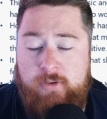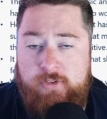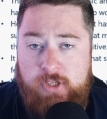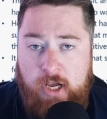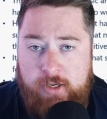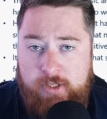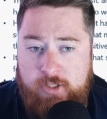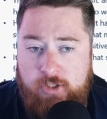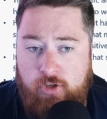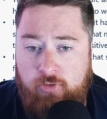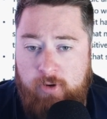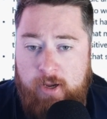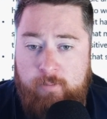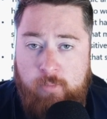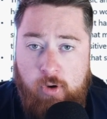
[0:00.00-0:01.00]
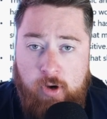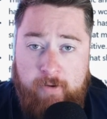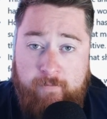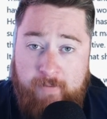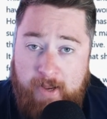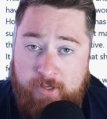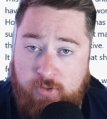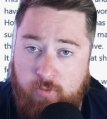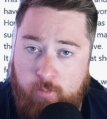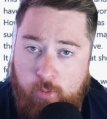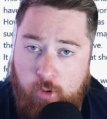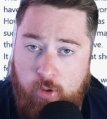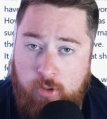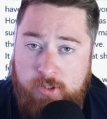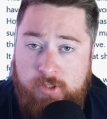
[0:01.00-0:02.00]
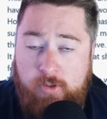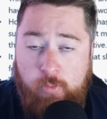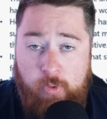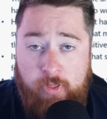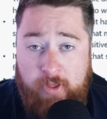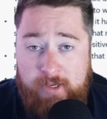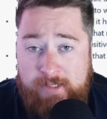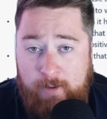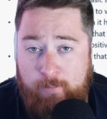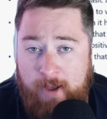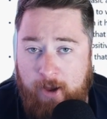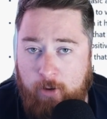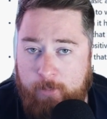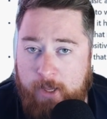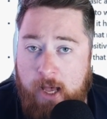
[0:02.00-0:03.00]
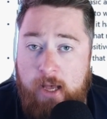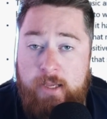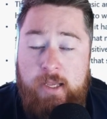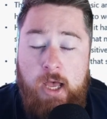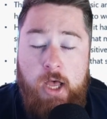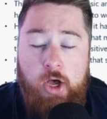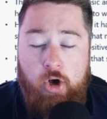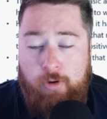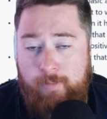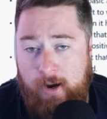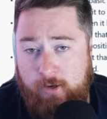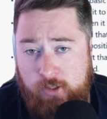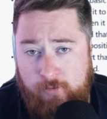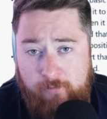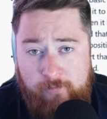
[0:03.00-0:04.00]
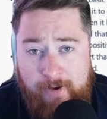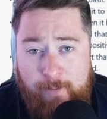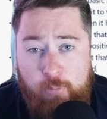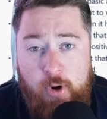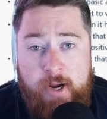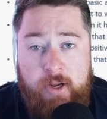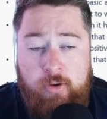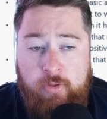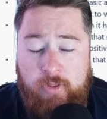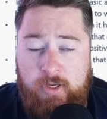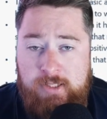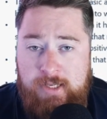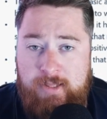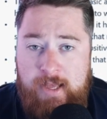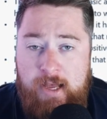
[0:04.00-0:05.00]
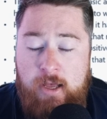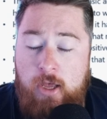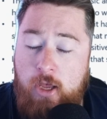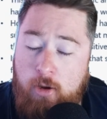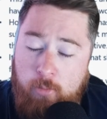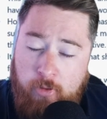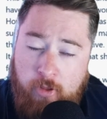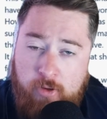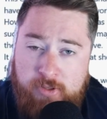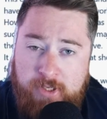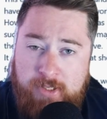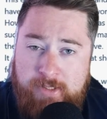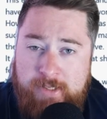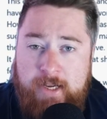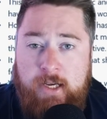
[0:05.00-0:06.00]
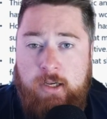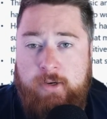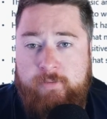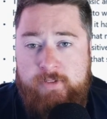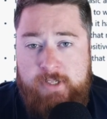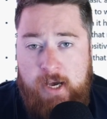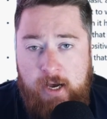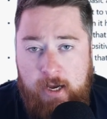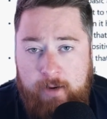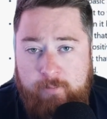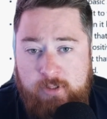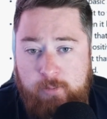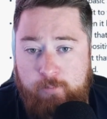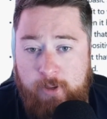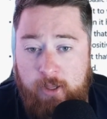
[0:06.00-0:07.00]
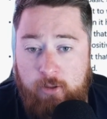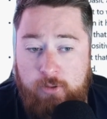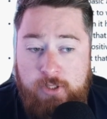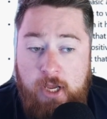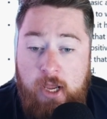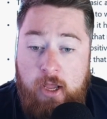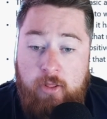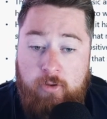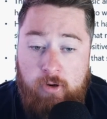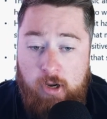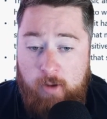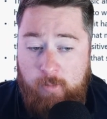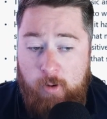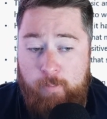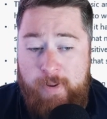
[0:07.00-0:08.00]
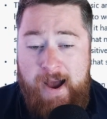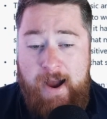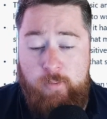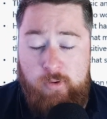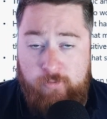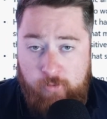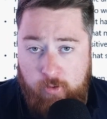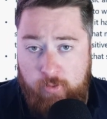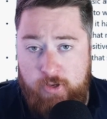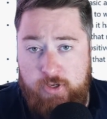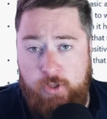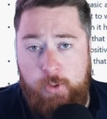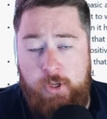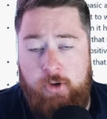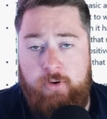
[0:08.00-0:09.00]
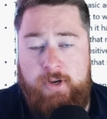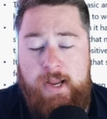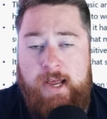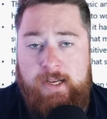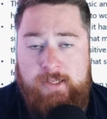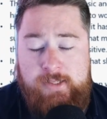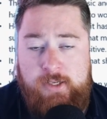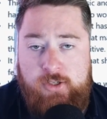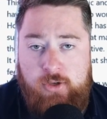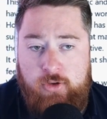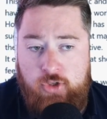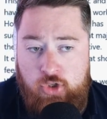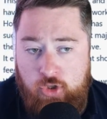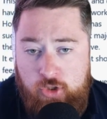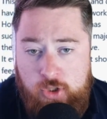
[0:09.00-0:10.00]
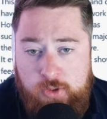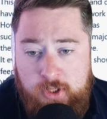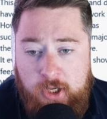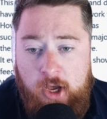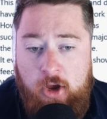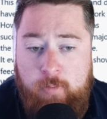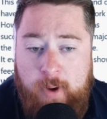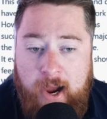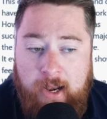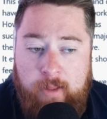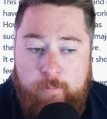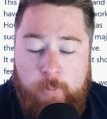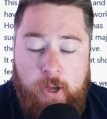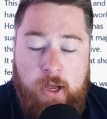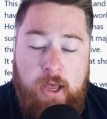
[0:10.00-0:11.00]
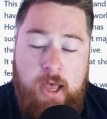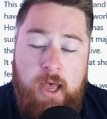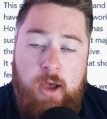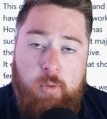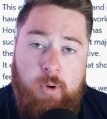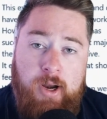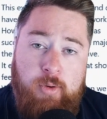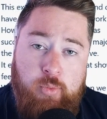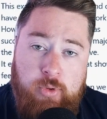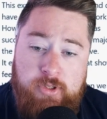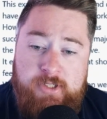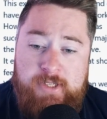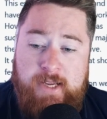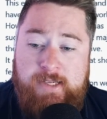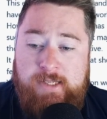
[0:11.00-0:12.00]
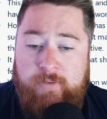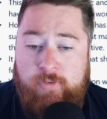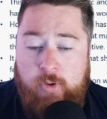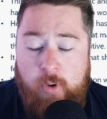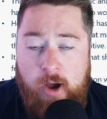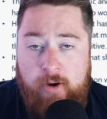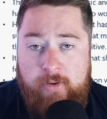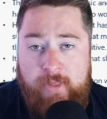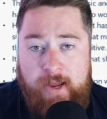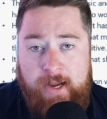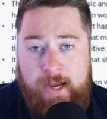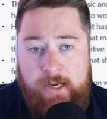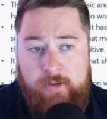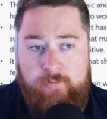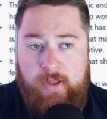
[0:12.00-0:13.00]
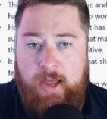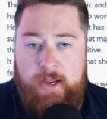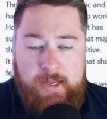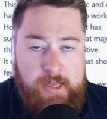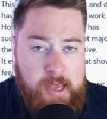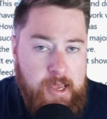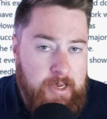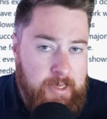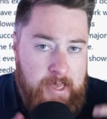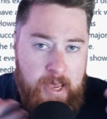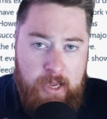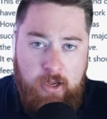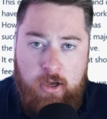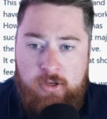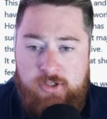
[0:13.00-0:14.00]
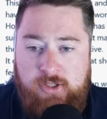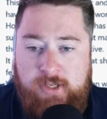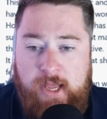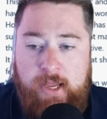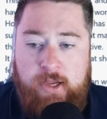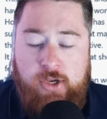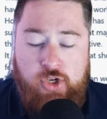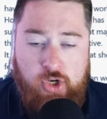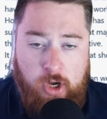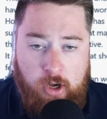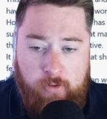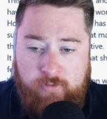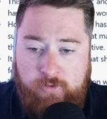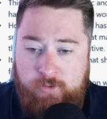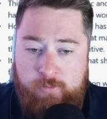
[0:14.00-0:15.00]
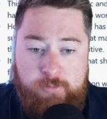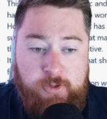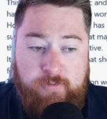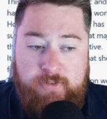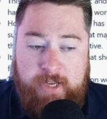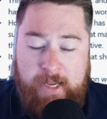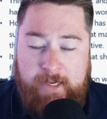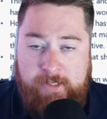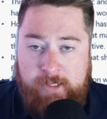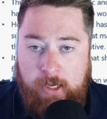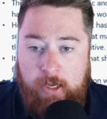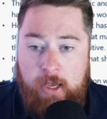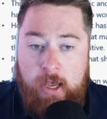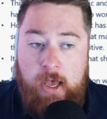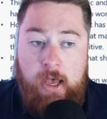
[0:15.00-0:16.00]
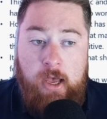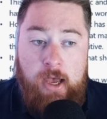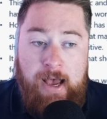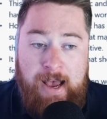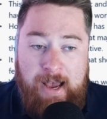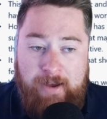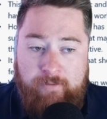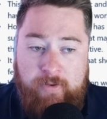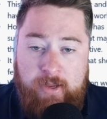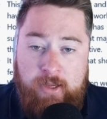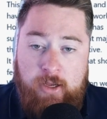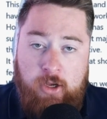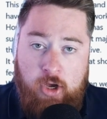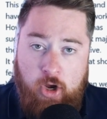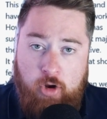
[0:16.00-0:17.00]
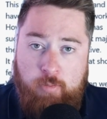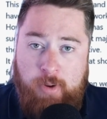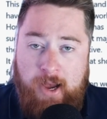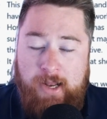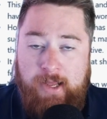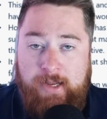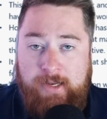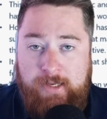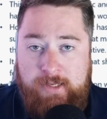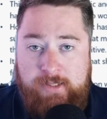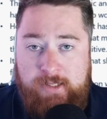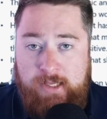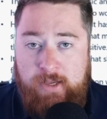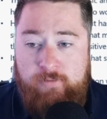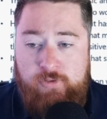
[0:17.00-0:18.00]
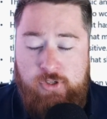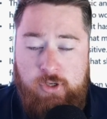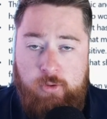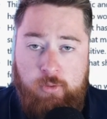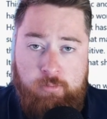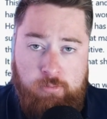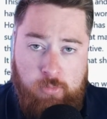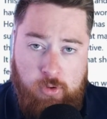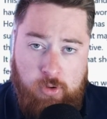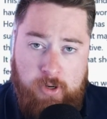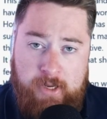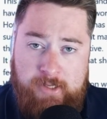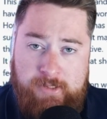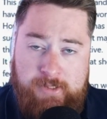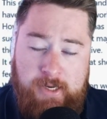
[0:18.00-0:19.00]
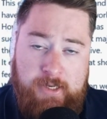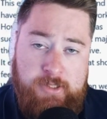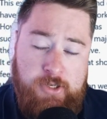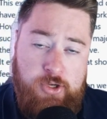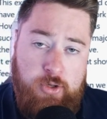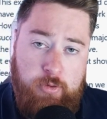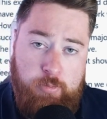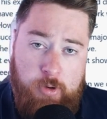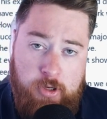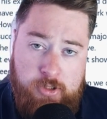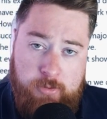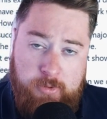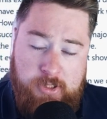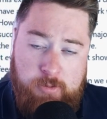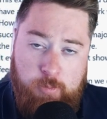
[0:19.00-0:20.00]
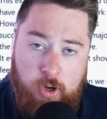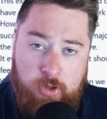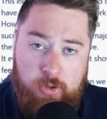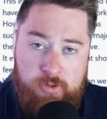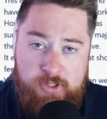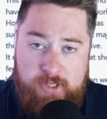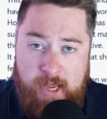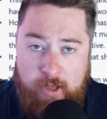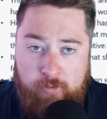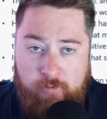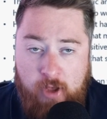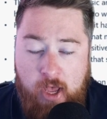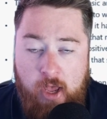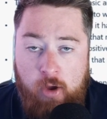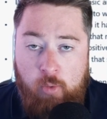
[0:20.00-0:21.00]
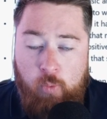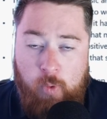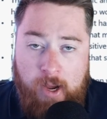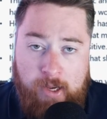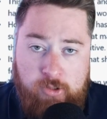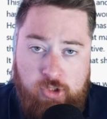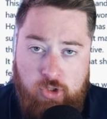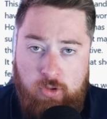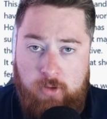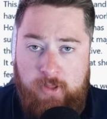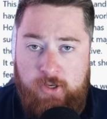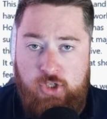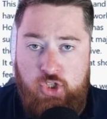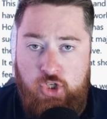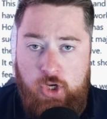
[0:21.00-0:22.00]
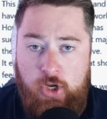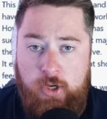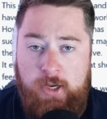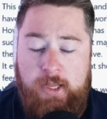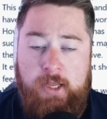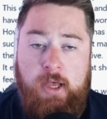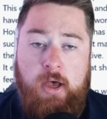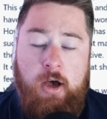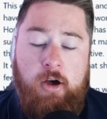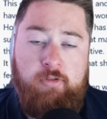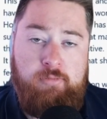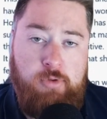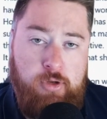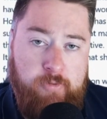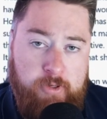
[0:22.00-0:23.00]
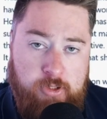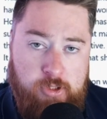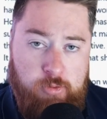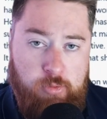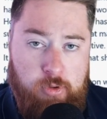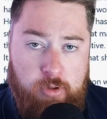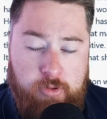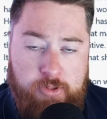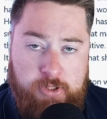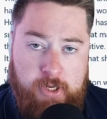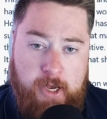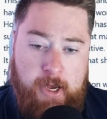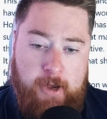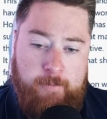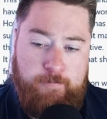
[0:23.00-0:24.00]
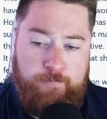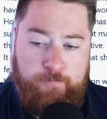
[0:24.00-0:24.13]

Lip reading: starting to create more advanced reports with things like Power BI or Microsoft Fabric or things like that. But those things take a lot of time to build. They're a lot more powerful than doing your analysis just using Copilot. But what I would say is if you are in that kind of like chaos stage of data, having Copilot at least gives you more insights than you could possibly spot yourself whilst you're on that journey of moving towards a